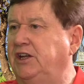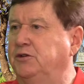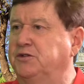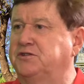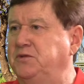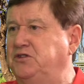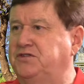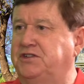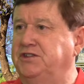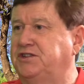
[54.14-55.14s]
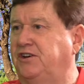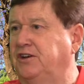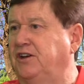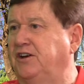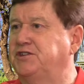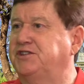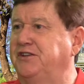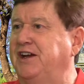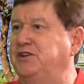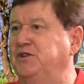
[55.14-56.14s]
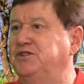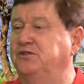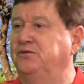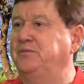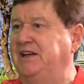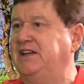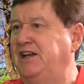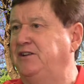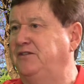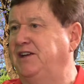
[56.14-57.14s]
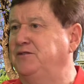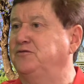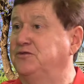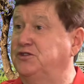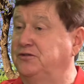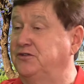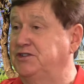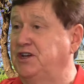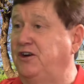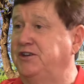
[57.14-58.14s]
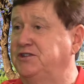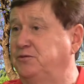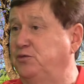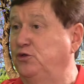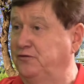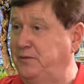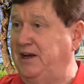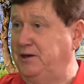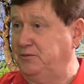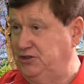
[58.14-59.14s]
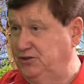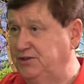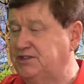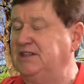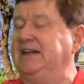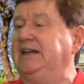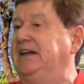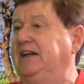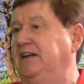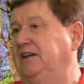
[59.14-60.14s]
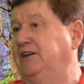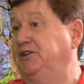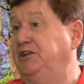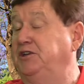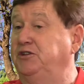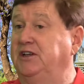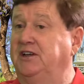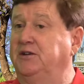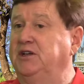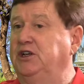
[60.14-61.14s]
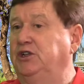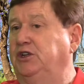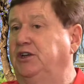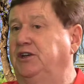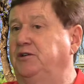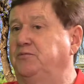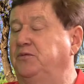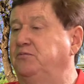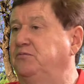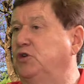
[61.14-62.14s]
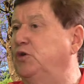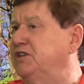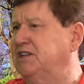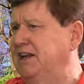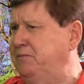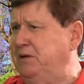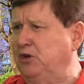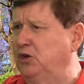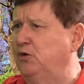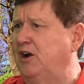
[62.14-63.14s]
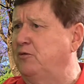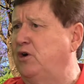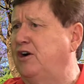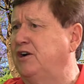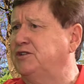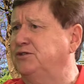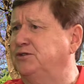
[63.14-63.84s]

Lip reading: there were some interesting sidelines to that. We saw Matt Canavan sort of resign in support of Barnaby Joyce, and then Queensland member Lou O'Brien sort